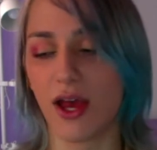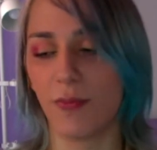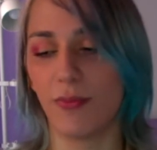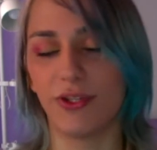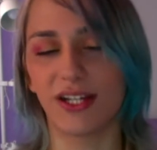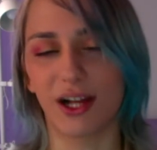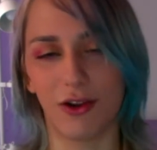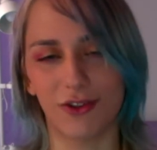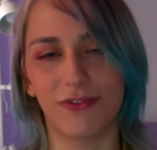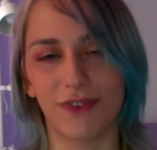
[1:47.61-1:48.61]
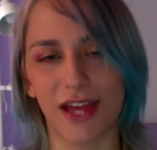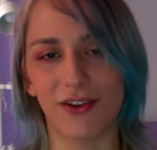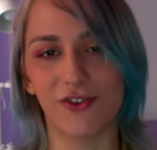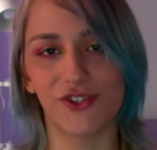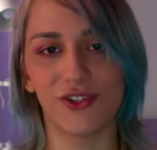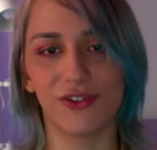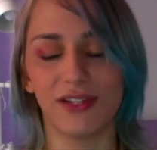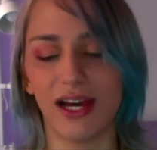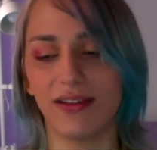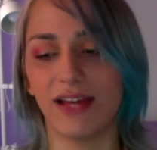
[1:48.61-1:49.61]
putting a lot of energy into
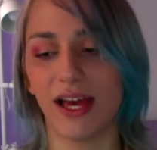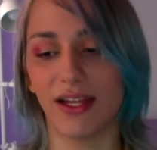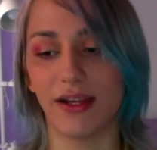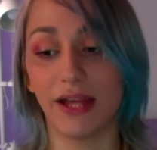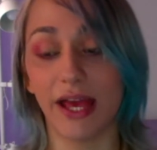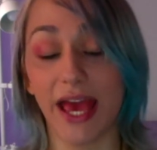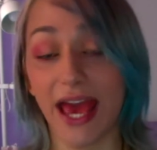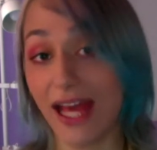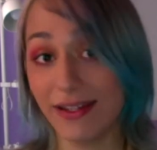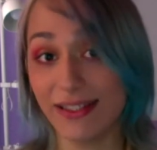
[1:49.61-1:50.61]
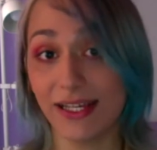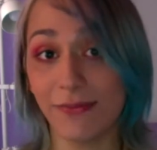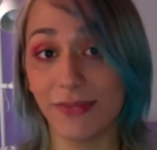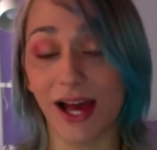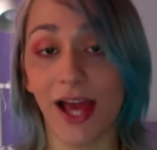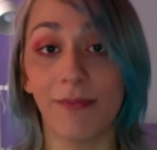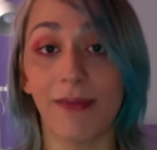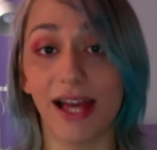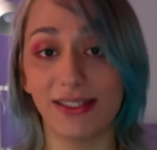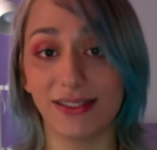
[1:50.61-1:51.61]
that. And at the same time,
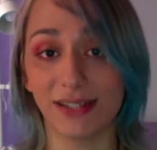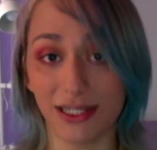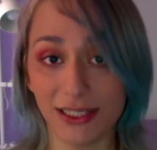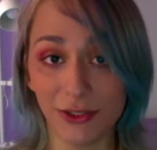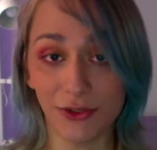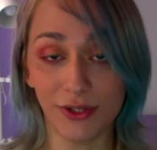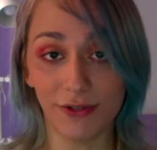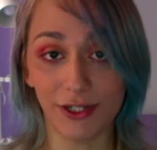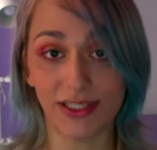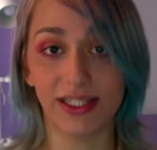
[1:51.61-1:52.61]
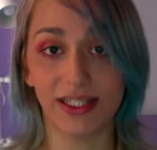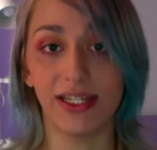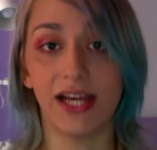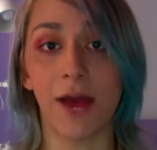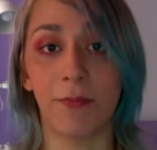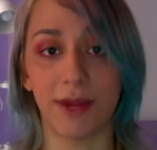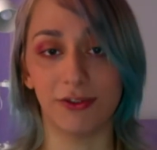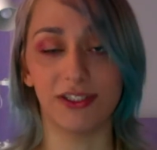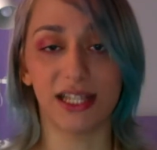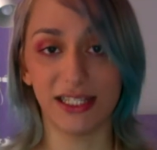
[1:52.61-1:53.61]
I started university. I'm now
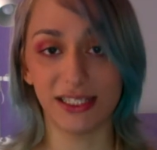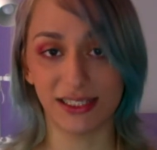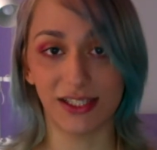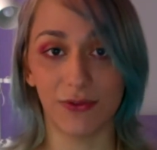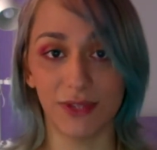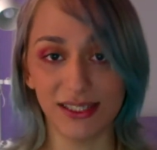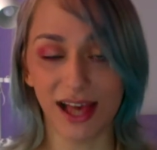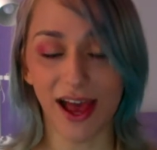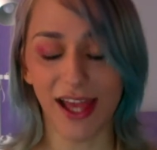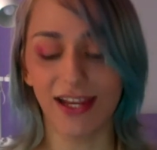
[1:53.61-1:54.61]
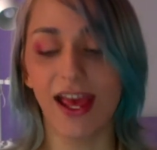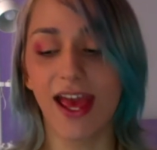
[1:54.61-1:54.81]
studying sound design.